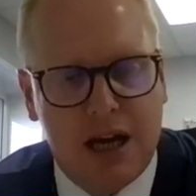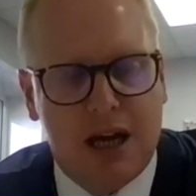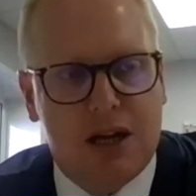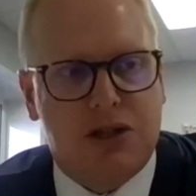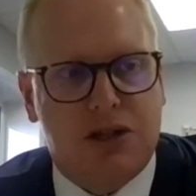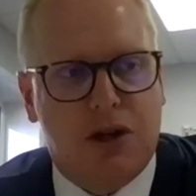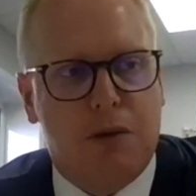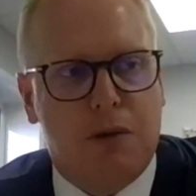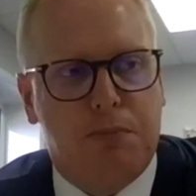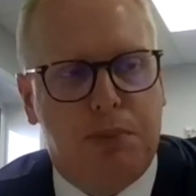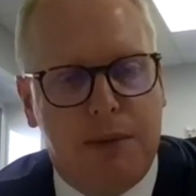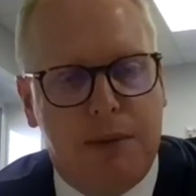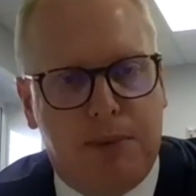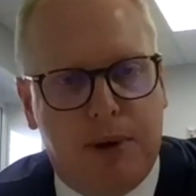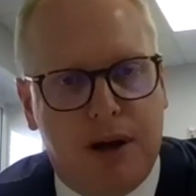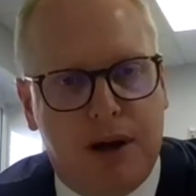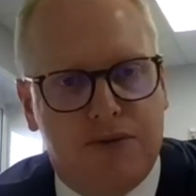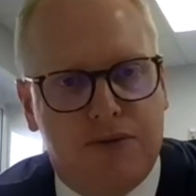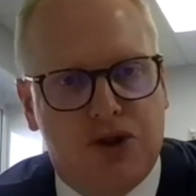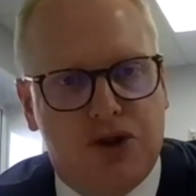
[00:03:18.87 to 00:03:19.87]
So
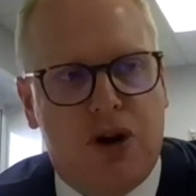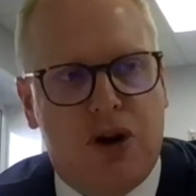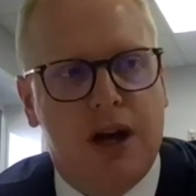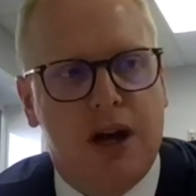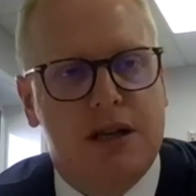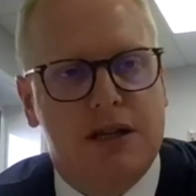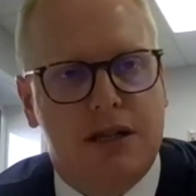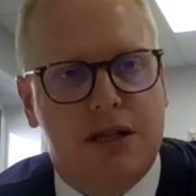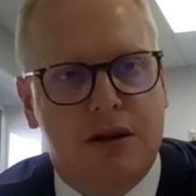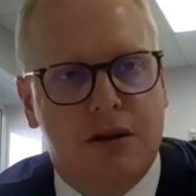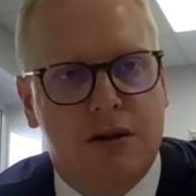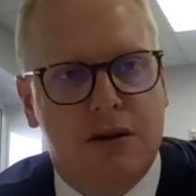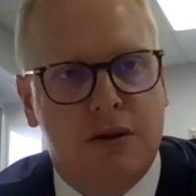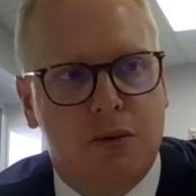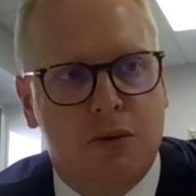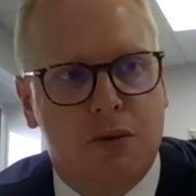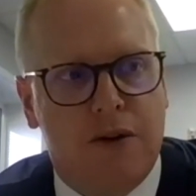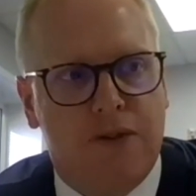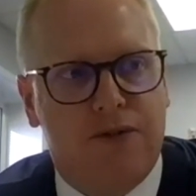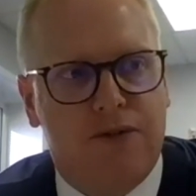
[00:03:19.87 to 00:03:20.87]
people have tried
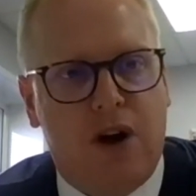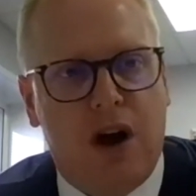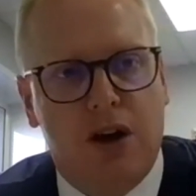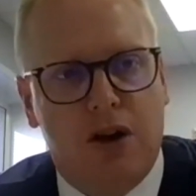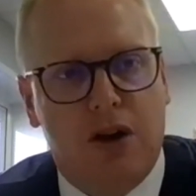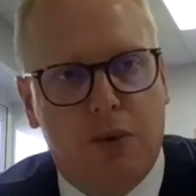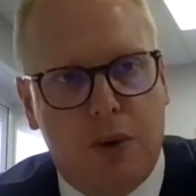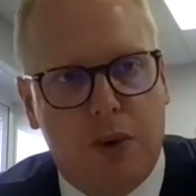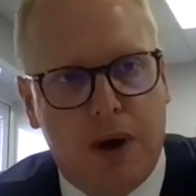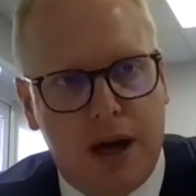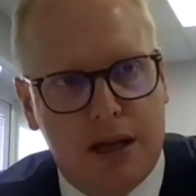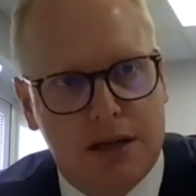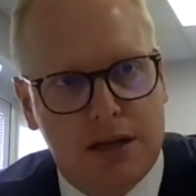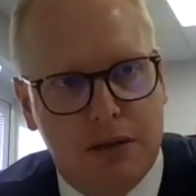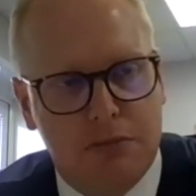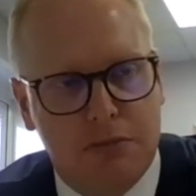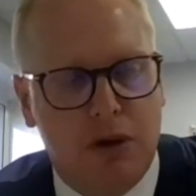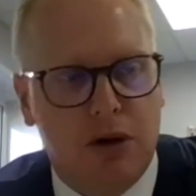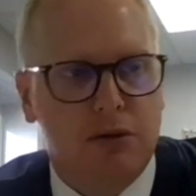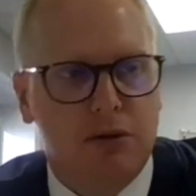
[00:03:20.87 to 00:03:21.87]
to find a way to
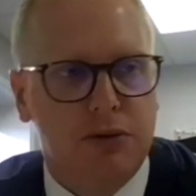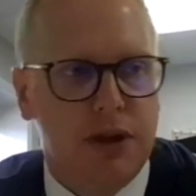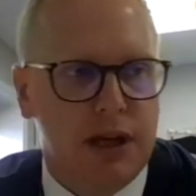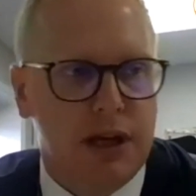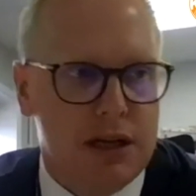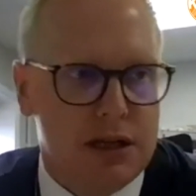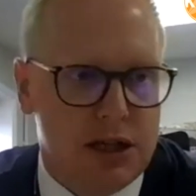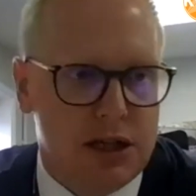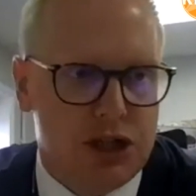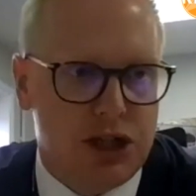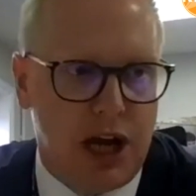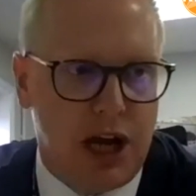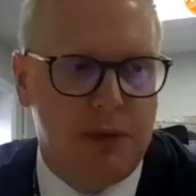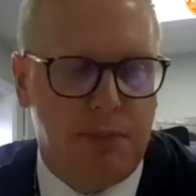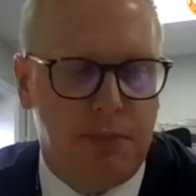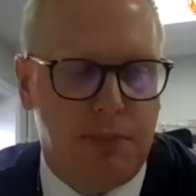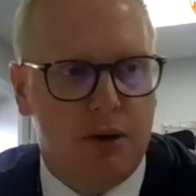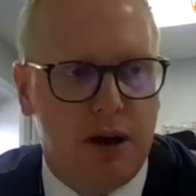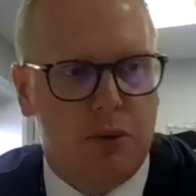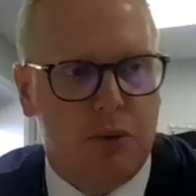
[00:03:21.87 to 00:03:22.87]
mold it and to
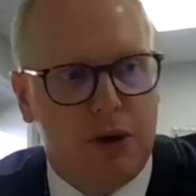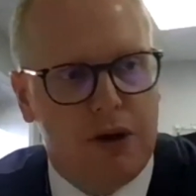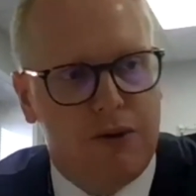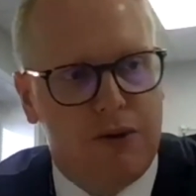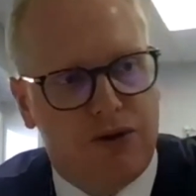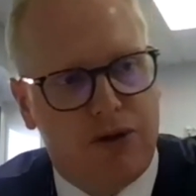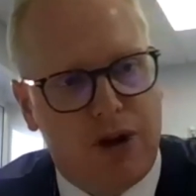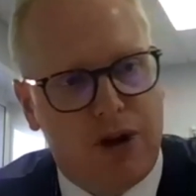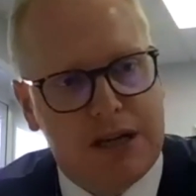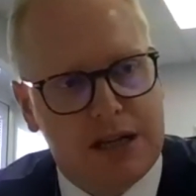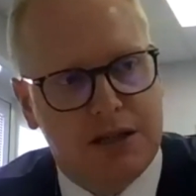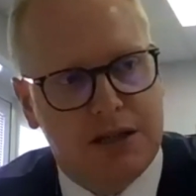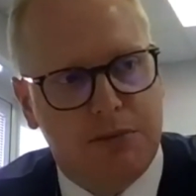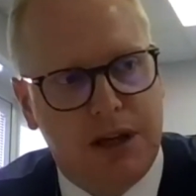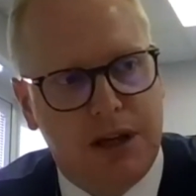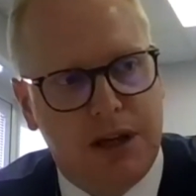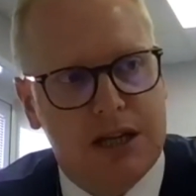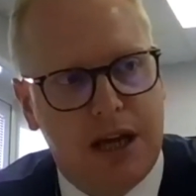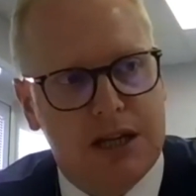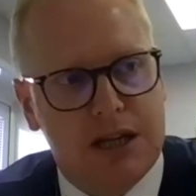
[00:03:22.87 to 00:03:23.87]
shape it, and we've created
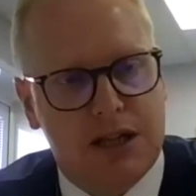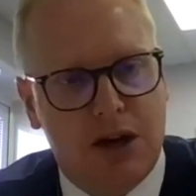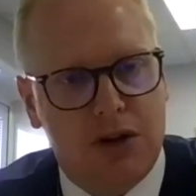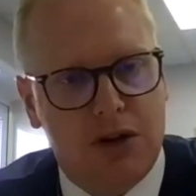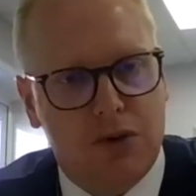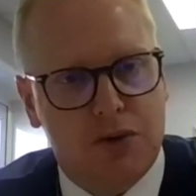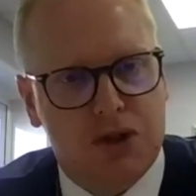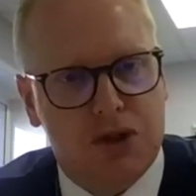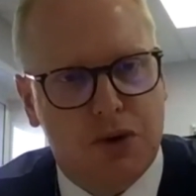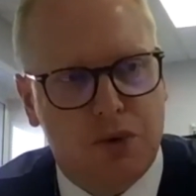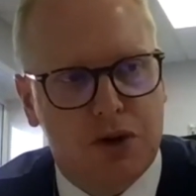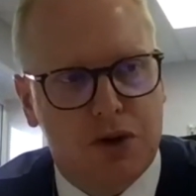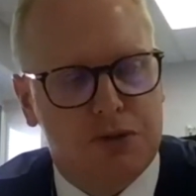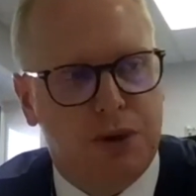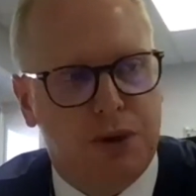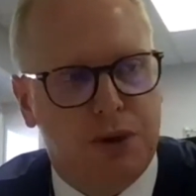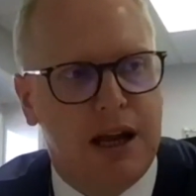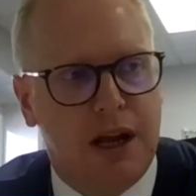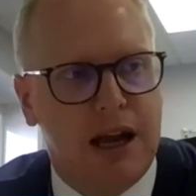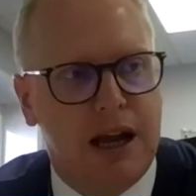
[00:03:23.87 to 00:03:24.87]
something internal to us,
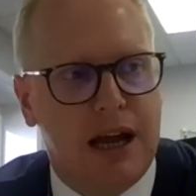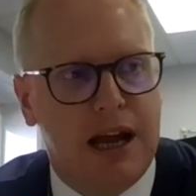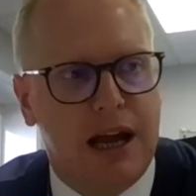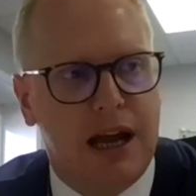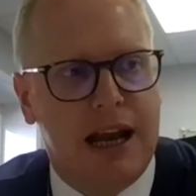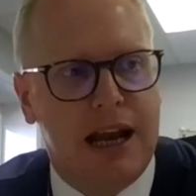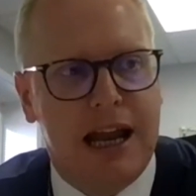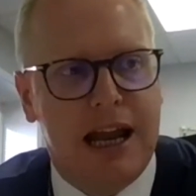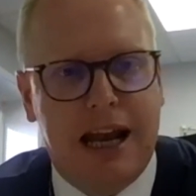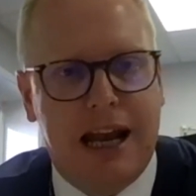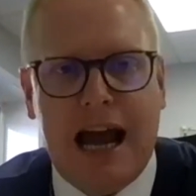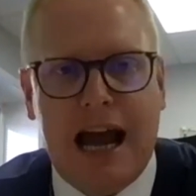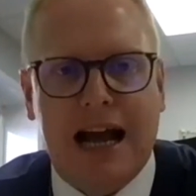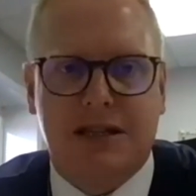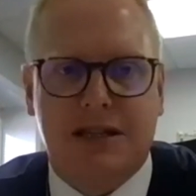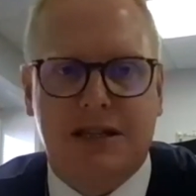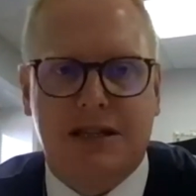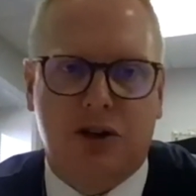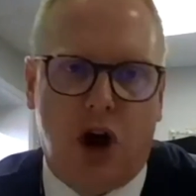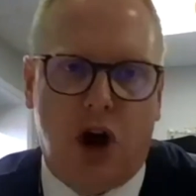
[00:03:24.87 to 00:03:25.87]
but it
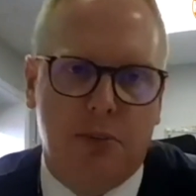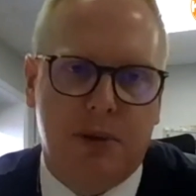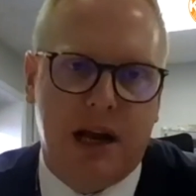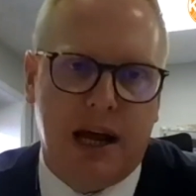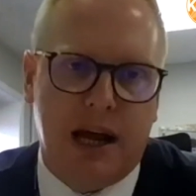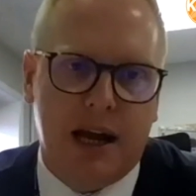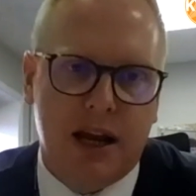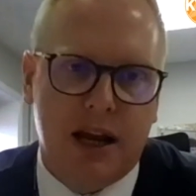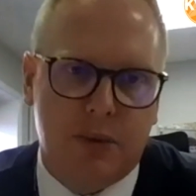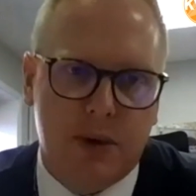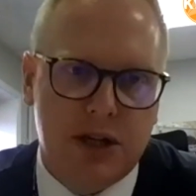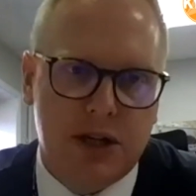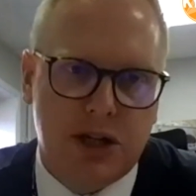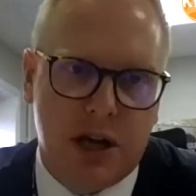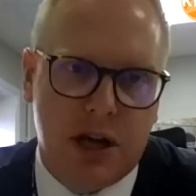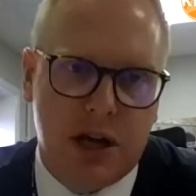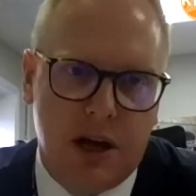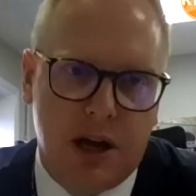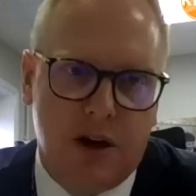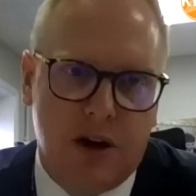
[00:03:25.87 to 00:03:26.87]
lacks a common
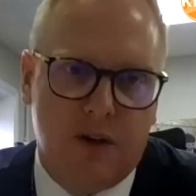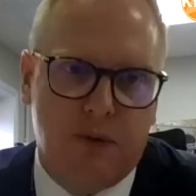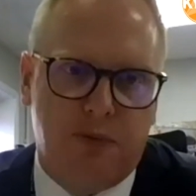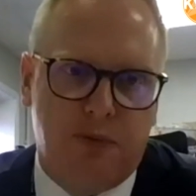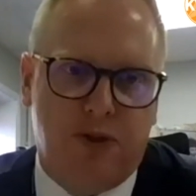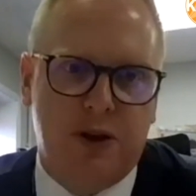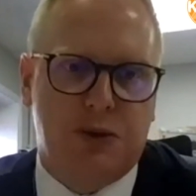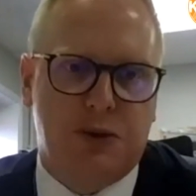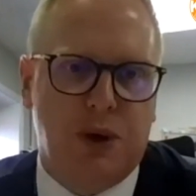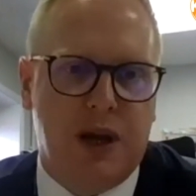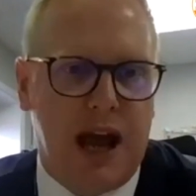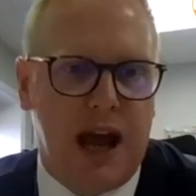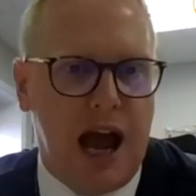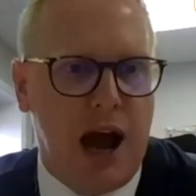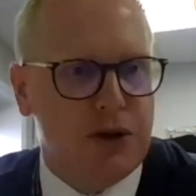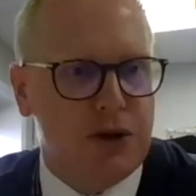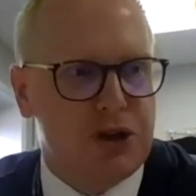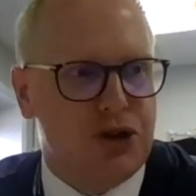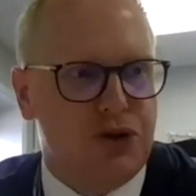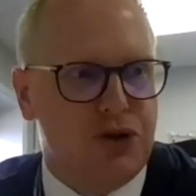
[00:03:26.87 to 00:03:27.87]
language between
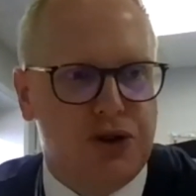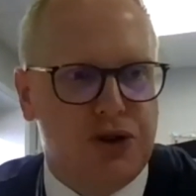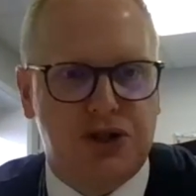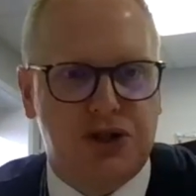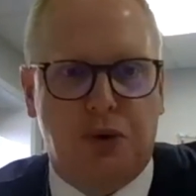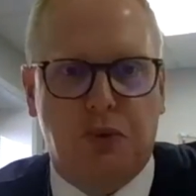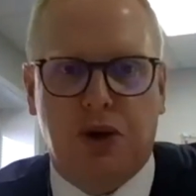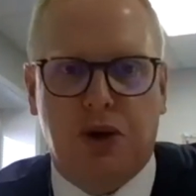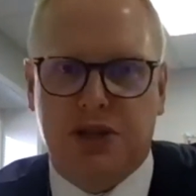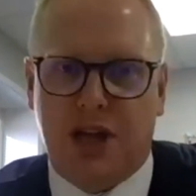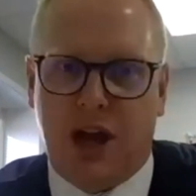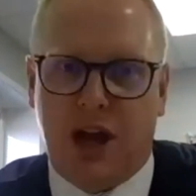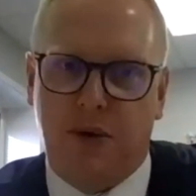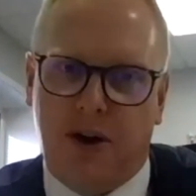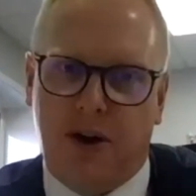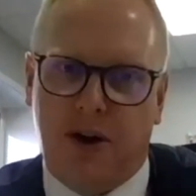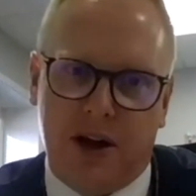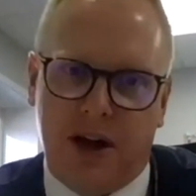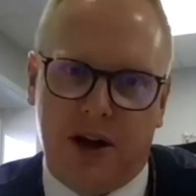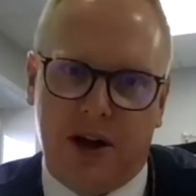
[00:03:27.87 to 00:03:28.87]
our trust and what's
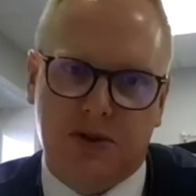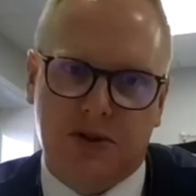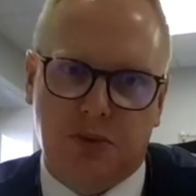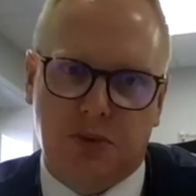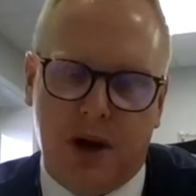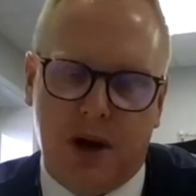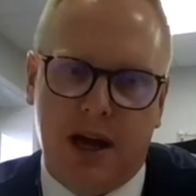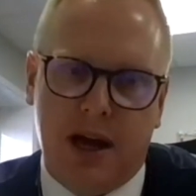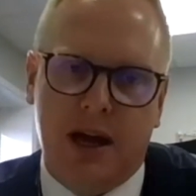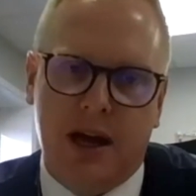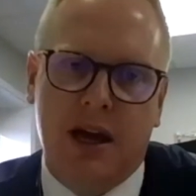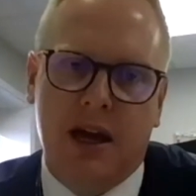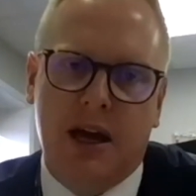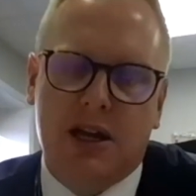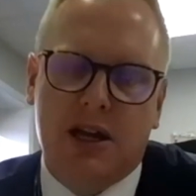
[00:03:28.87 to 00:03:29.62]
going on elsewhere.